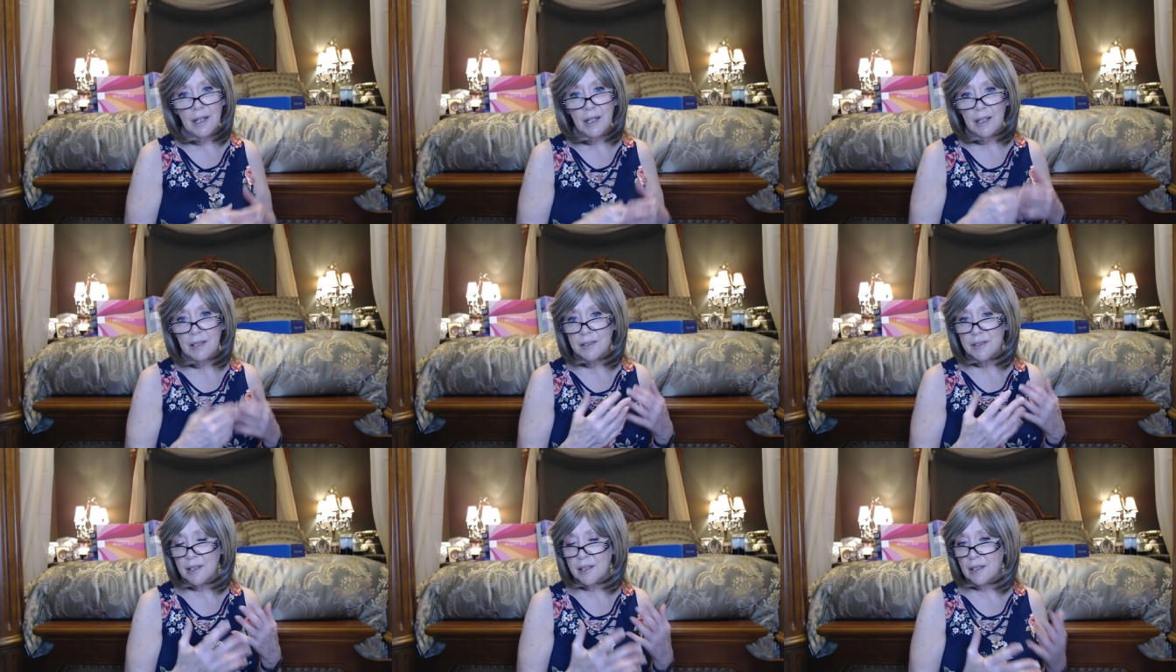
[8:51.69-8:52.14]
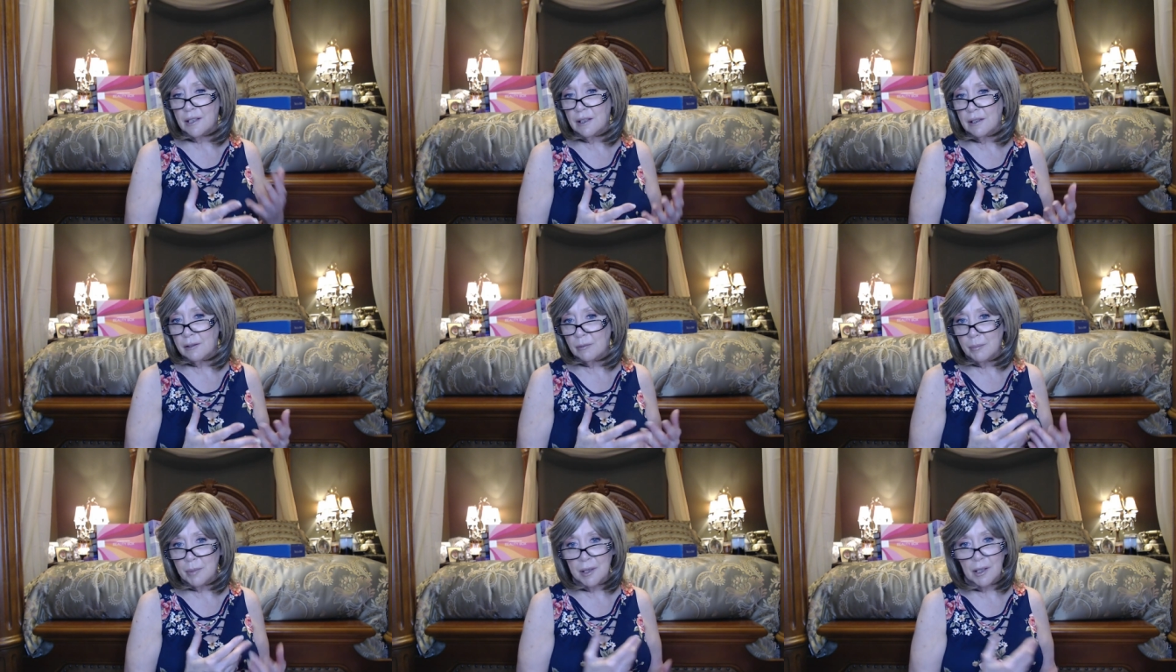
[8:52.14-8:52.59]
and did a
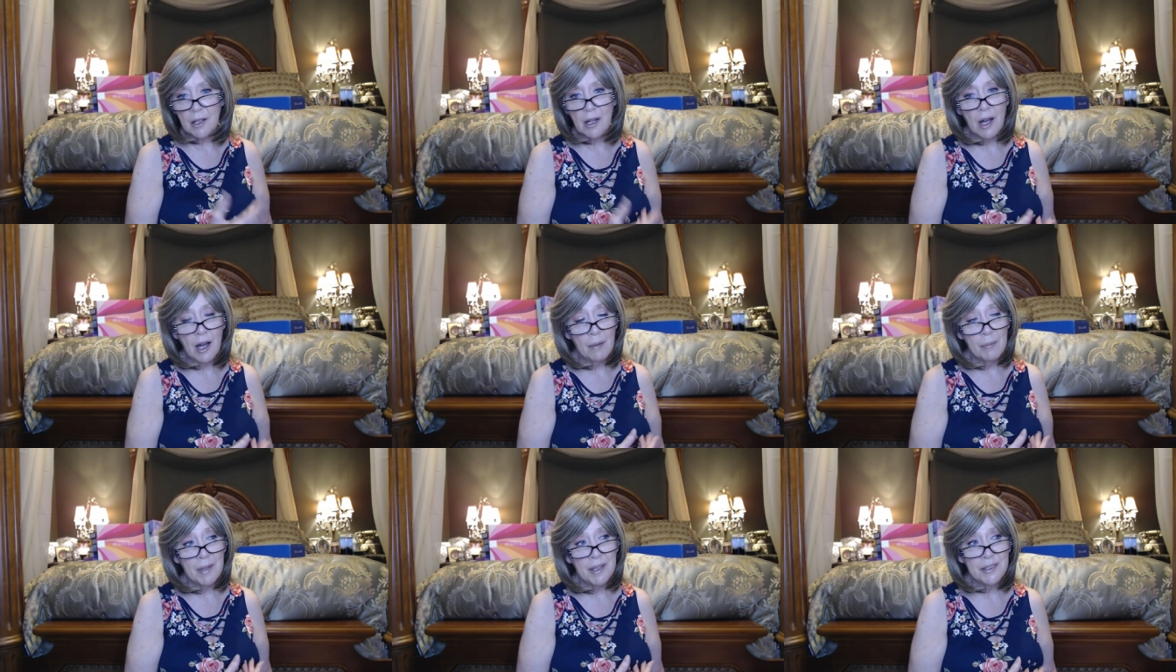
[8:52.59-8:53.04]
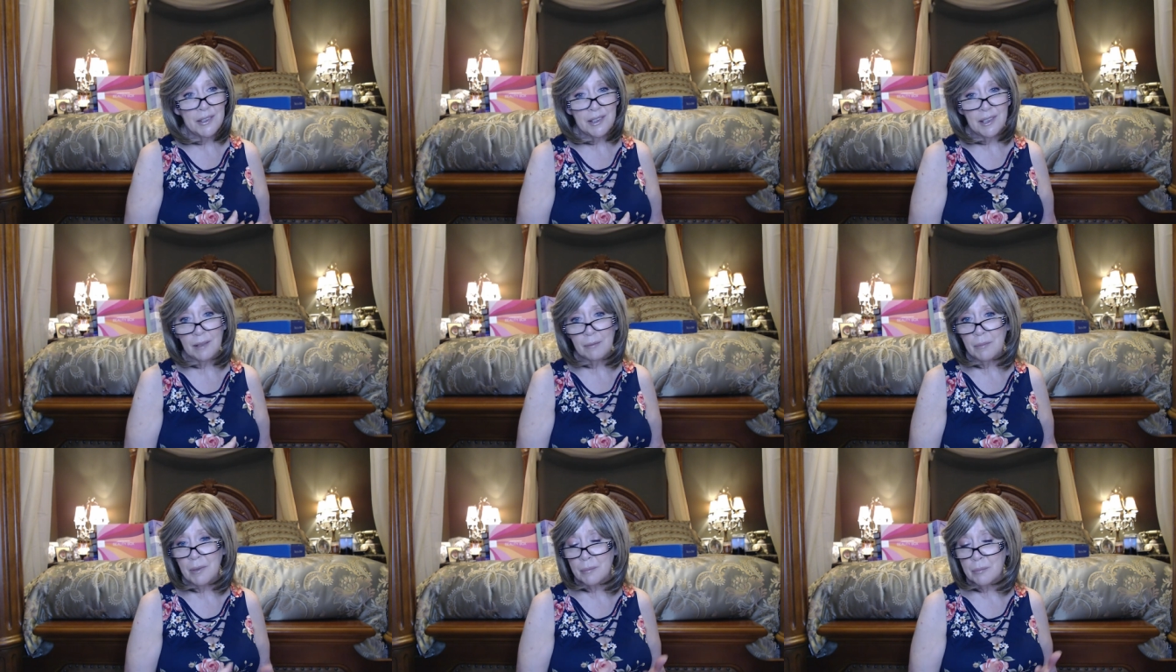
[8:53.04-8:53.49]
little bit of
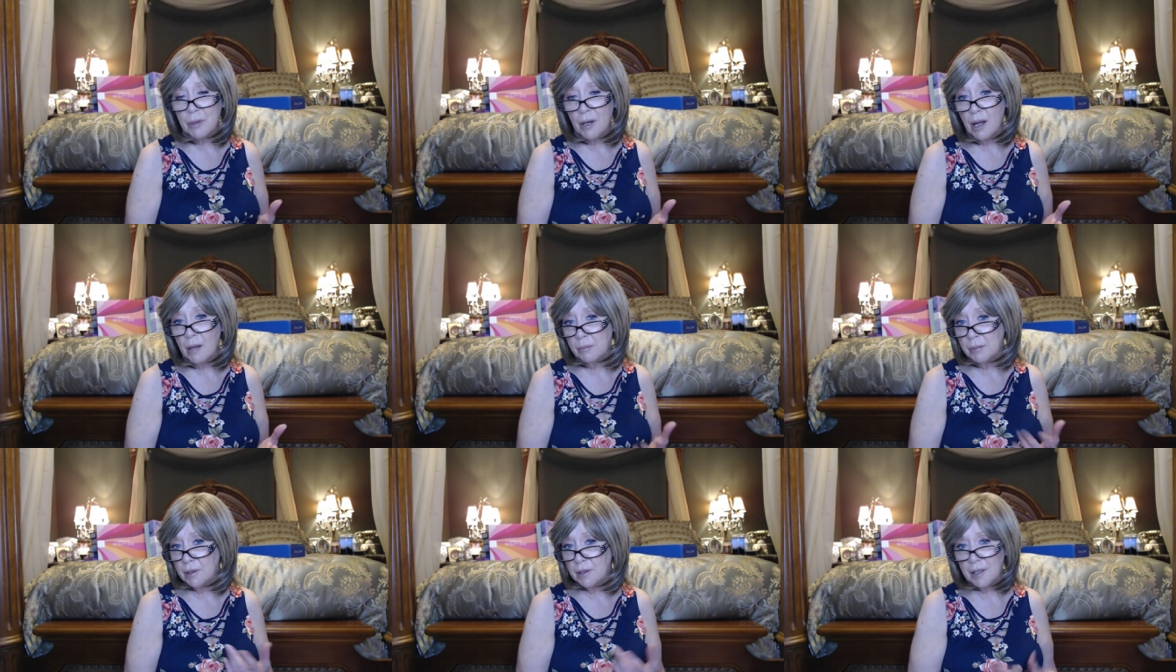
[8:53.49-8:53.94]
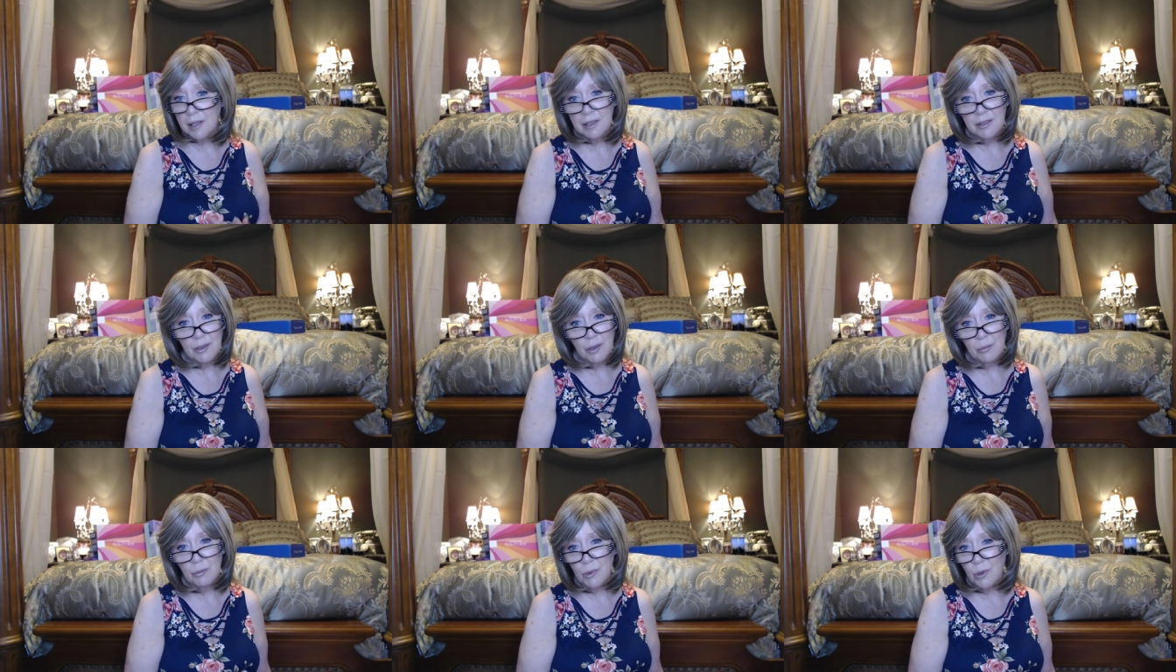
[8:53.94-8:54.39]
commenting, but probably
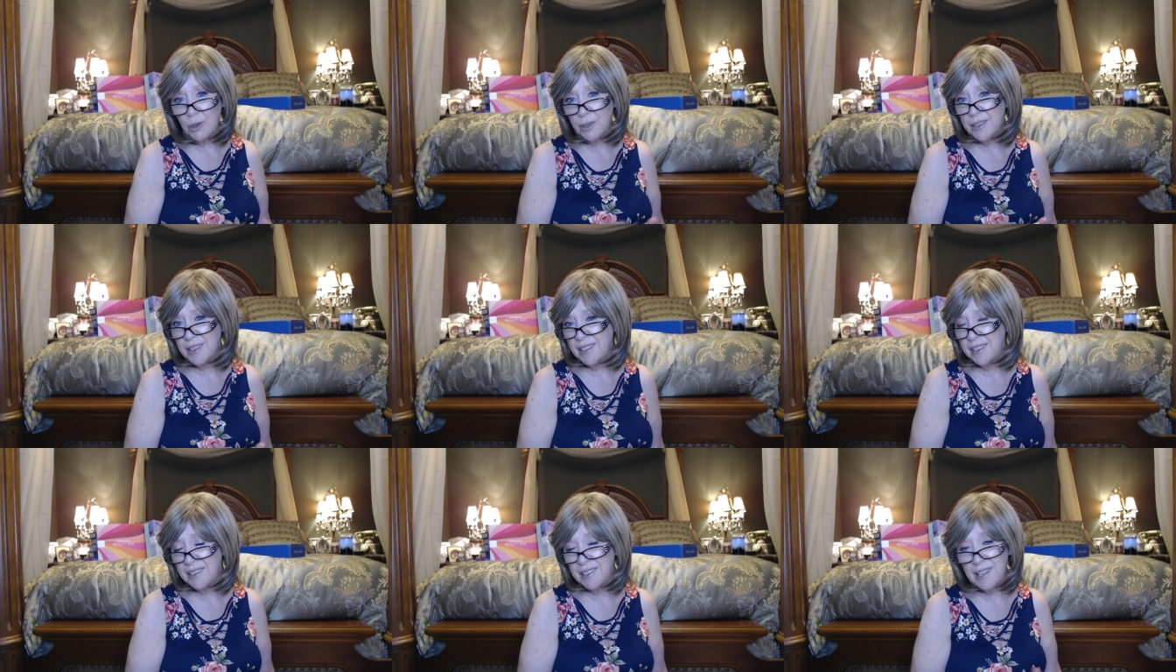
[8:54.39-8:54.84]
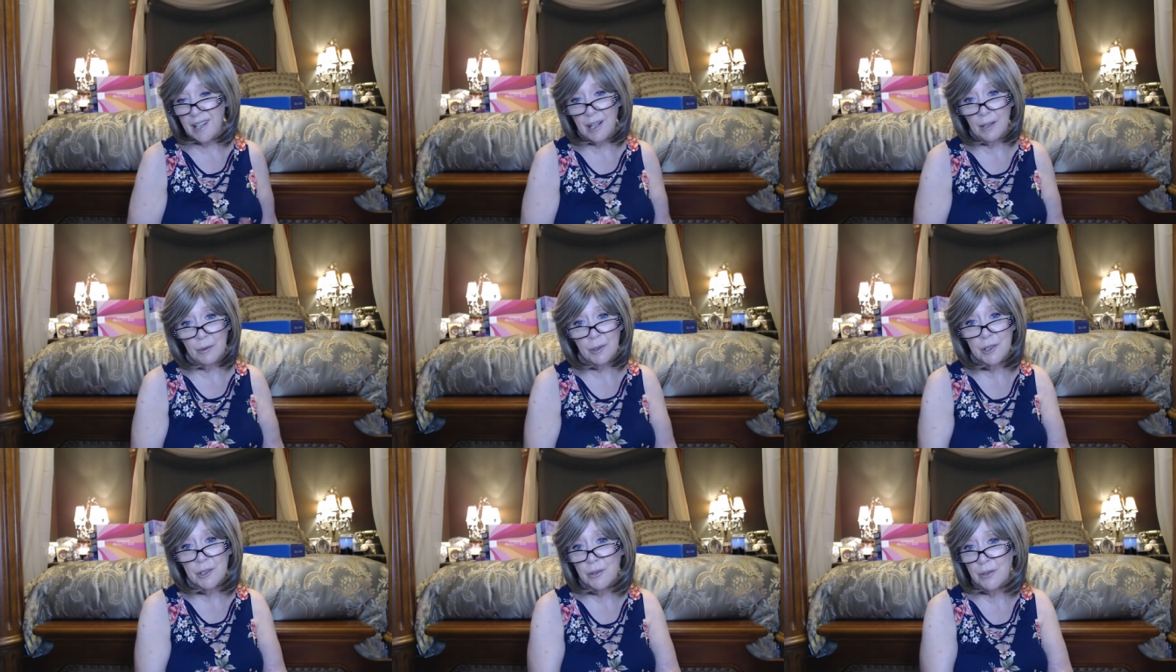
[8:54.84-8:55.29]
no more than an
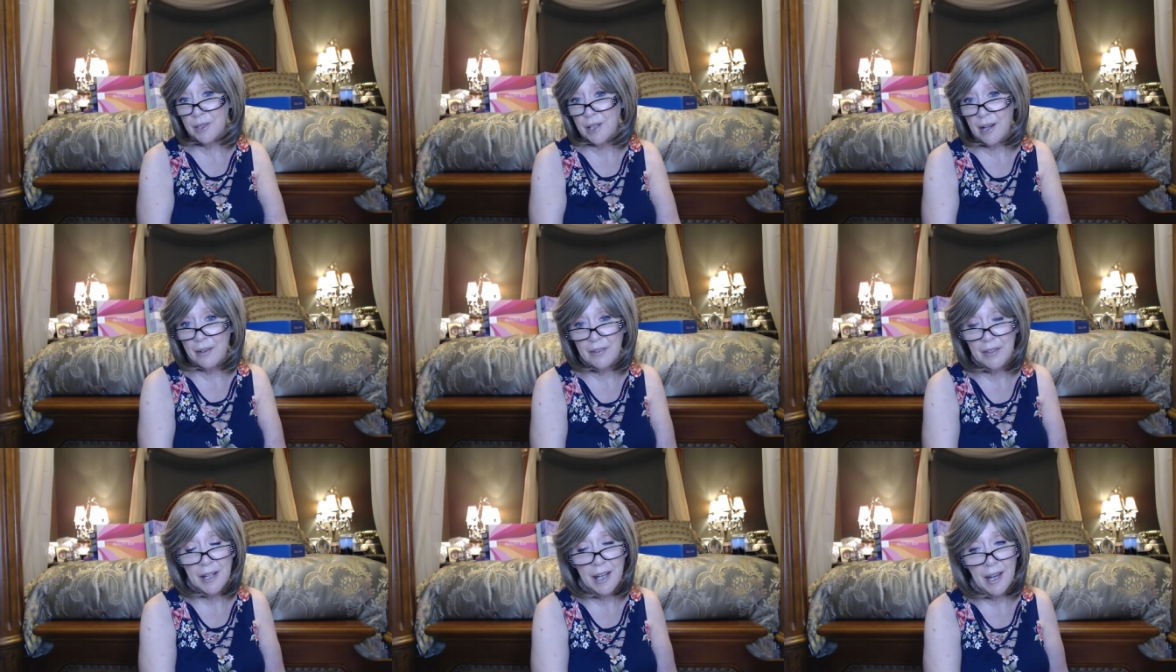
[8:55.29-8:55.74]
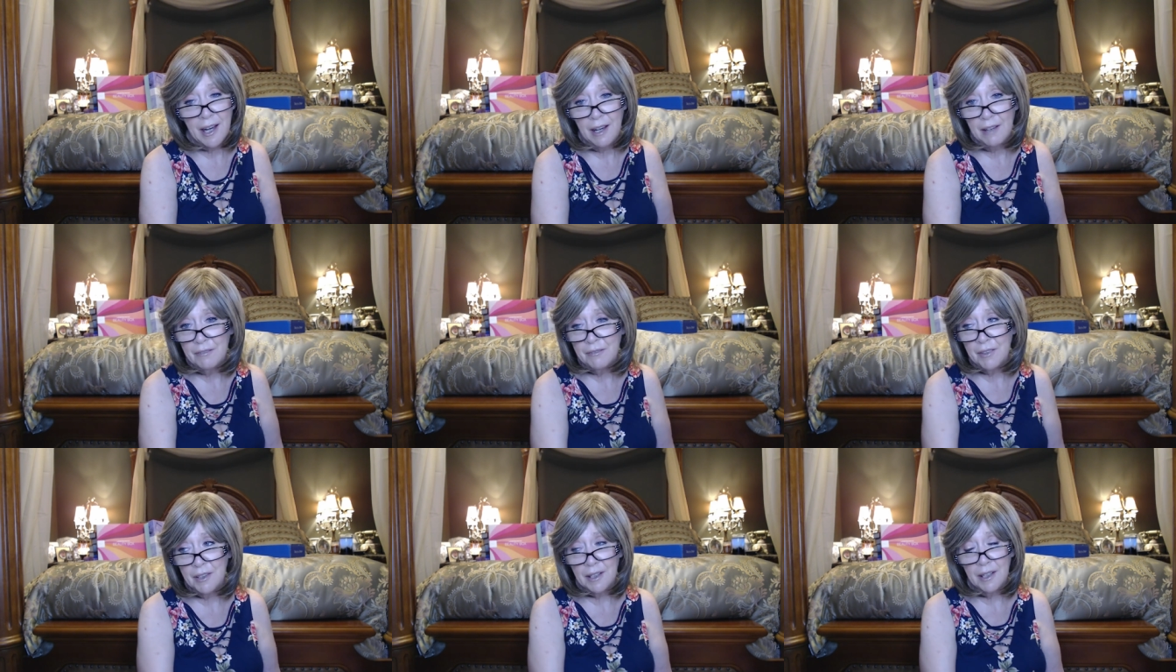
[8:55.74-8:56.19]
hour to an hour and a
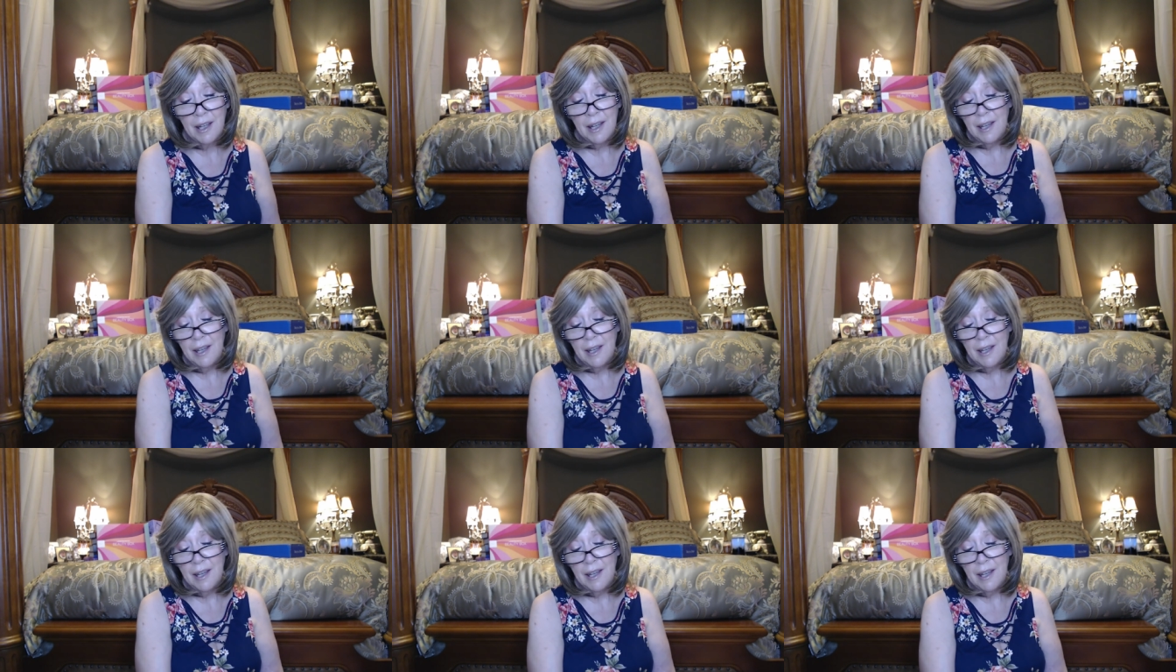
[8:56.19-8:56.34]
half. And